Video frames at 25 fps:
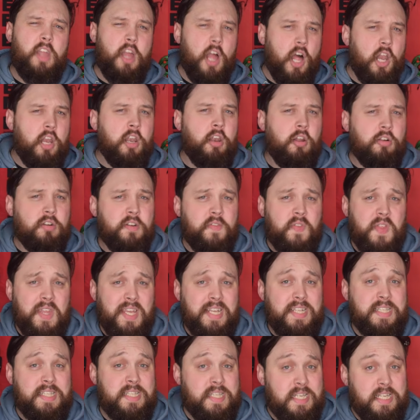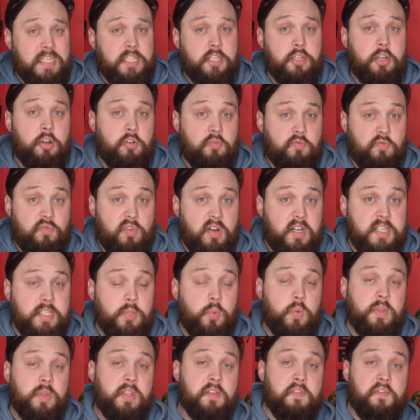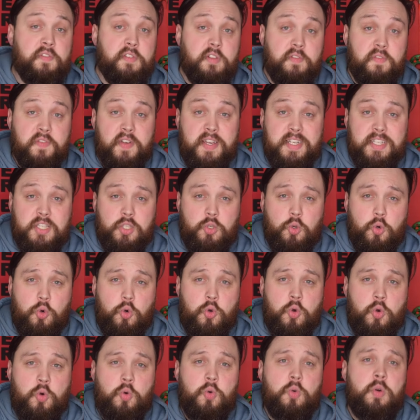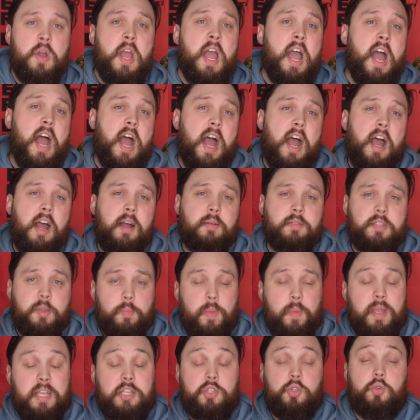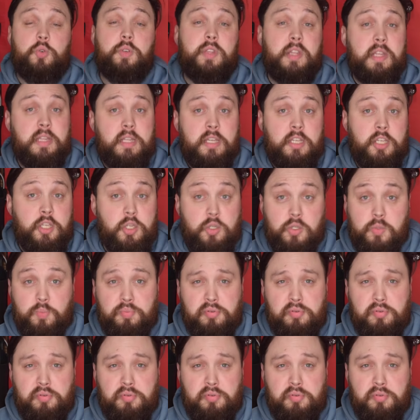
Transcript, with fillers: A lot of things need to go right with a full face snorkel to make sure that they're used